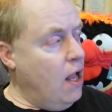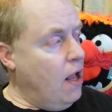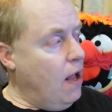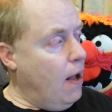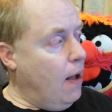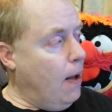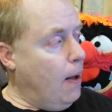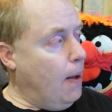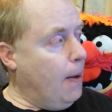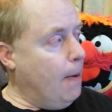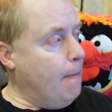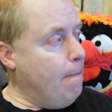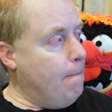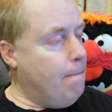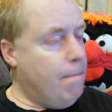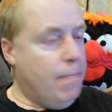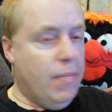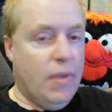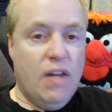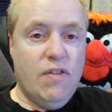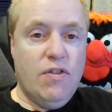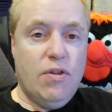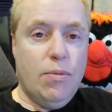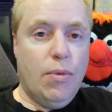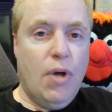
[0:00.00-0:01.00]
Um,
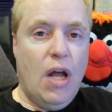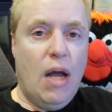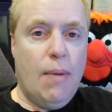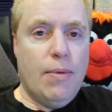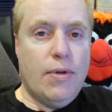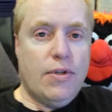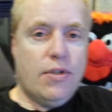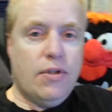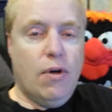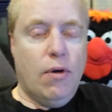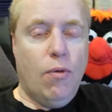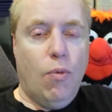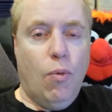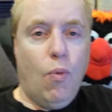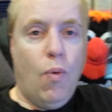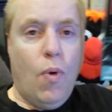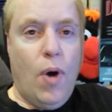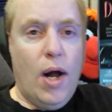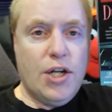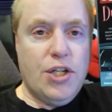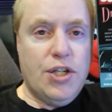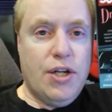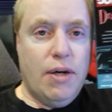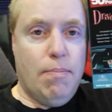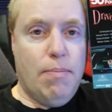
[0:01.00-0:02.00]
leave some comments.
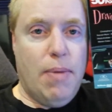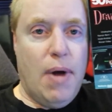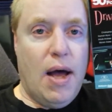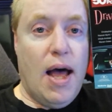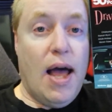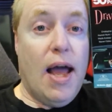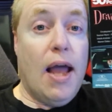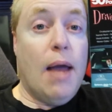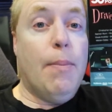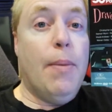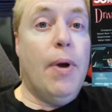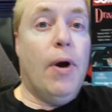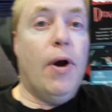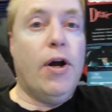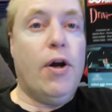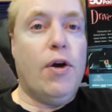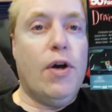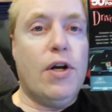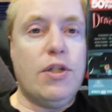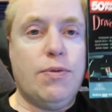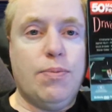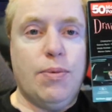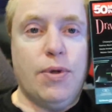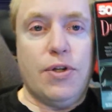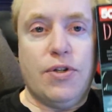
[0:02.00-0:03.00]
Watch it. Bye. Merry
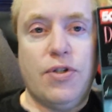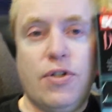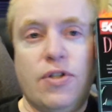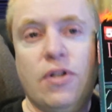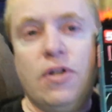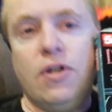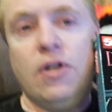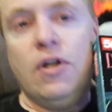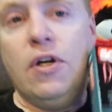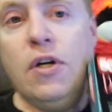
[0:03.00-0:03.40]
Christmas.